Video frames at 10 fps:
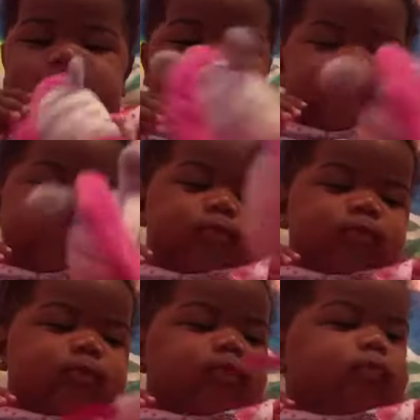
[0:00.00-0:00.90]
sure that
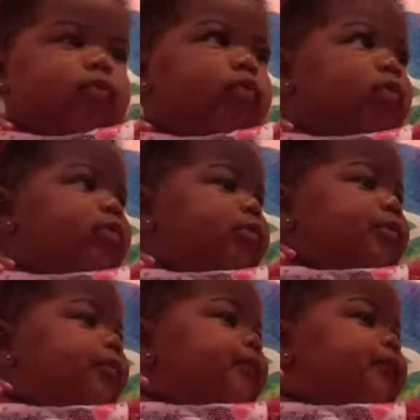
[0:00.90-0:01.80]
Lexi has everything
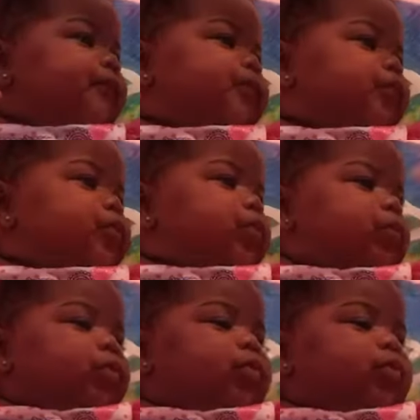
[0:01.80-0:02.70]
she needs.
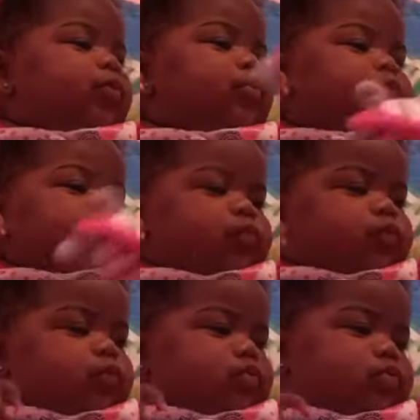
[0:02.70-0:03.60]
Majority of my friends
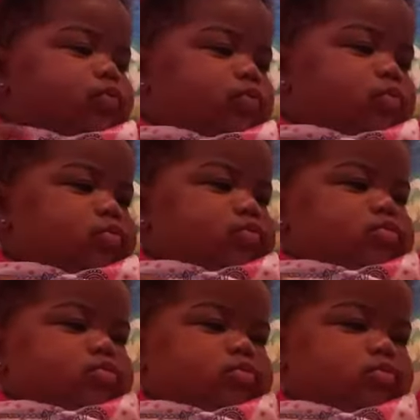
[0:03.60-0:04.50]
have
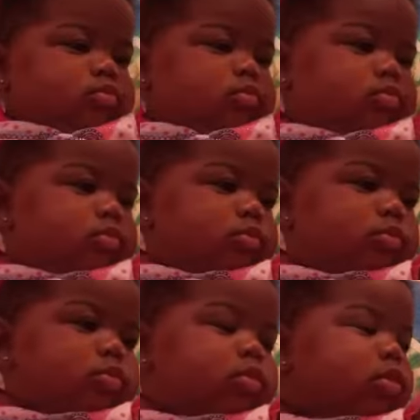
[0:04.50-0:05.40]
children.
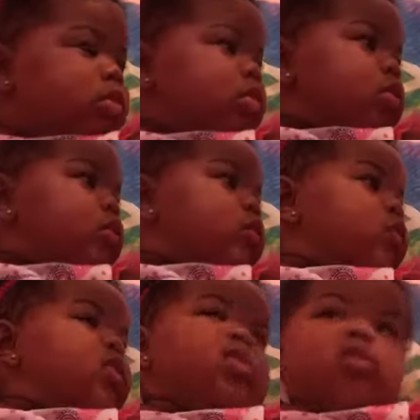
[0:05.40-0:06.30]
Some of them
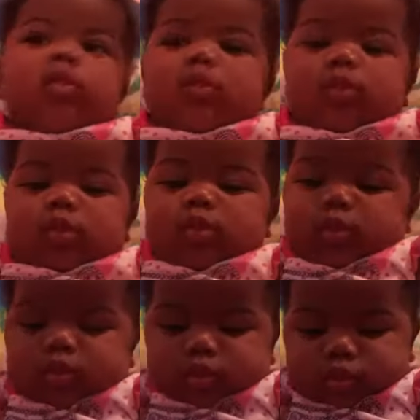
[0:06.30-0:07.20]
even have two or three
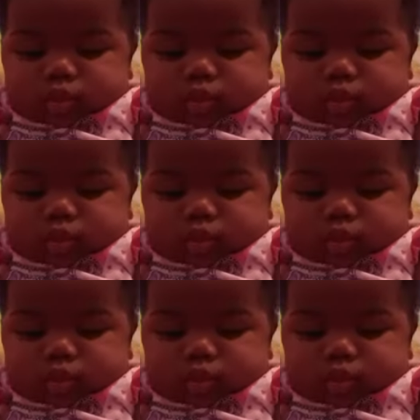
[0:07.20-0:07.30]
uh. now,